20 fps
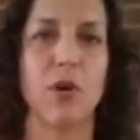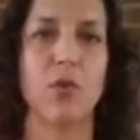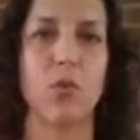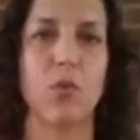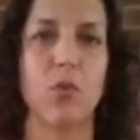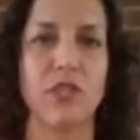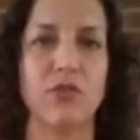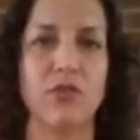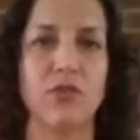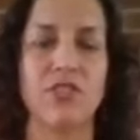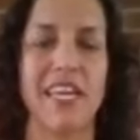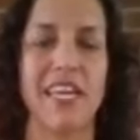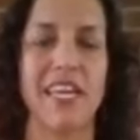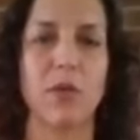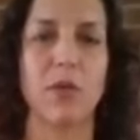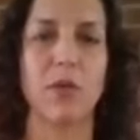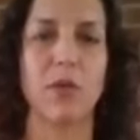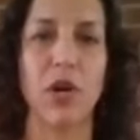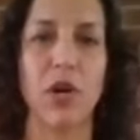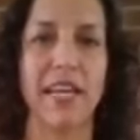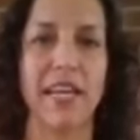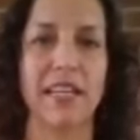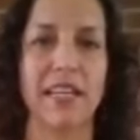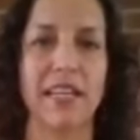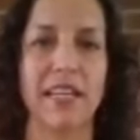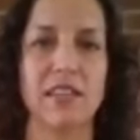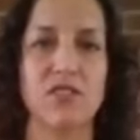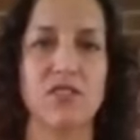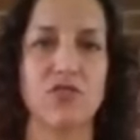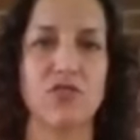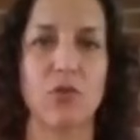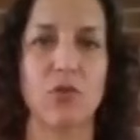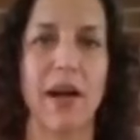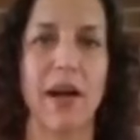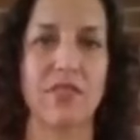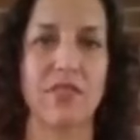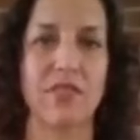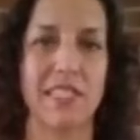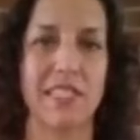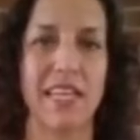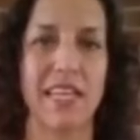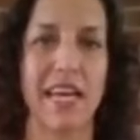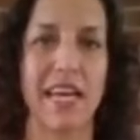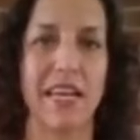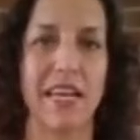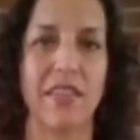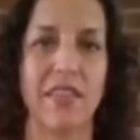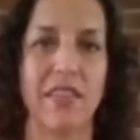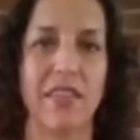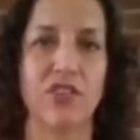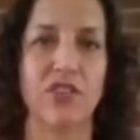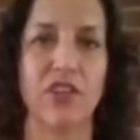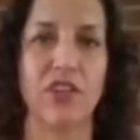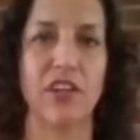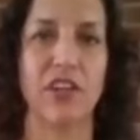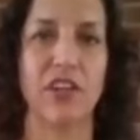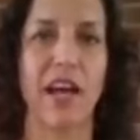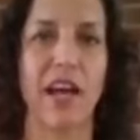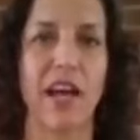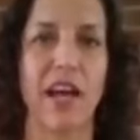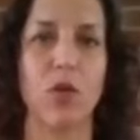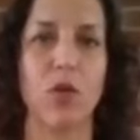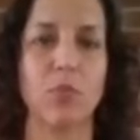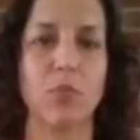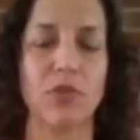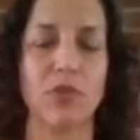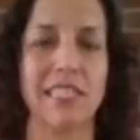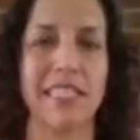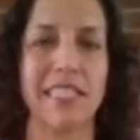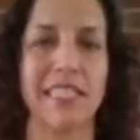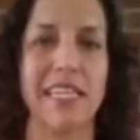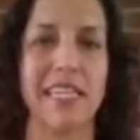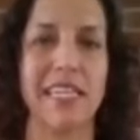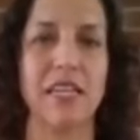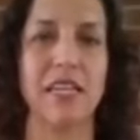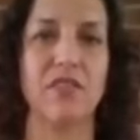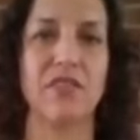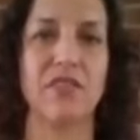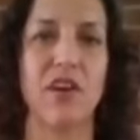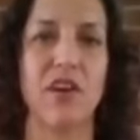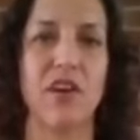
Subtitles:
when you take breaks throughout the day that are going to help relieve